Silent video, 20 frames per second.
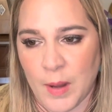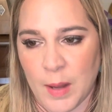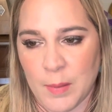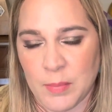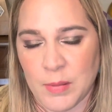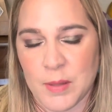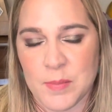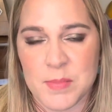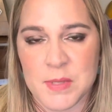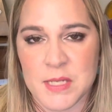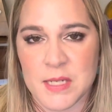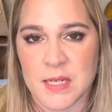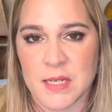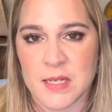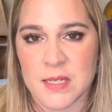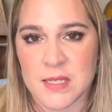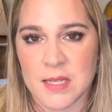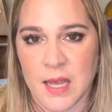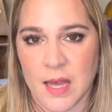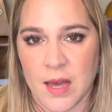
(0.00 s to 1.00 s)

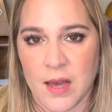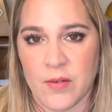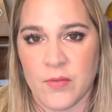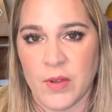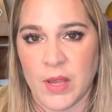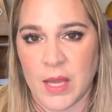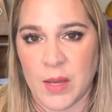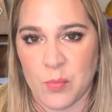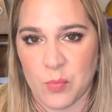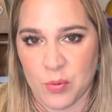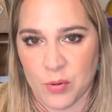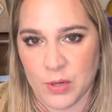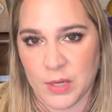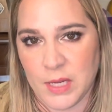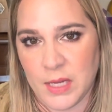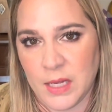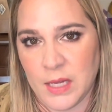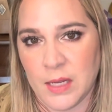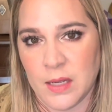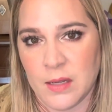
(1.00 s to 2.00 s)
lipsticks have a
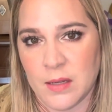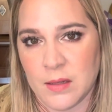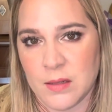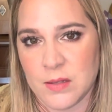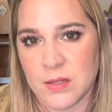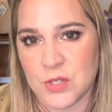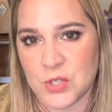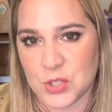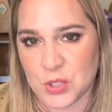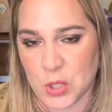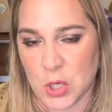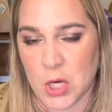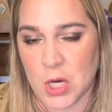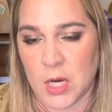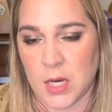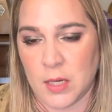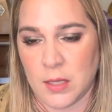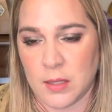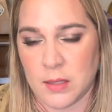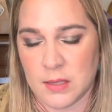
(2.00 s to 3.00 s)
pretty
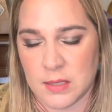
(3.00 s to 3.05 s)
strong,